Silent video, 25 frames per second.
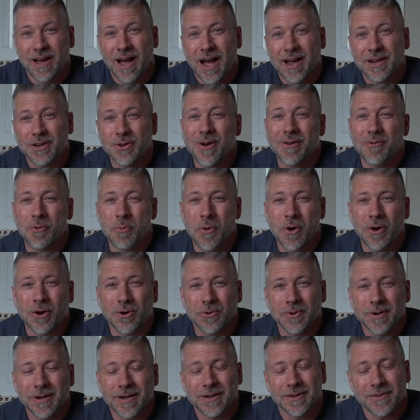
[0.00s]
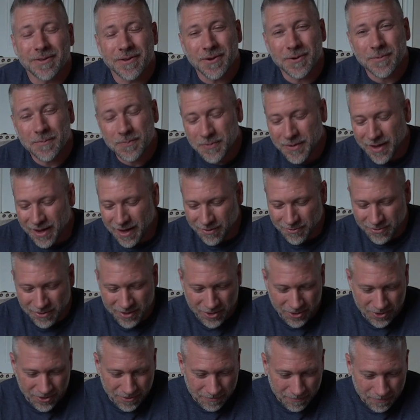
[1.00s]
I do have a margarita though. I
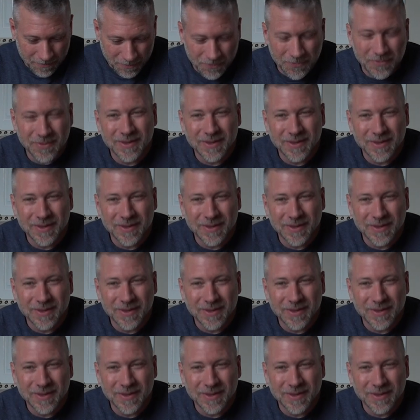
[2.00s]
figured,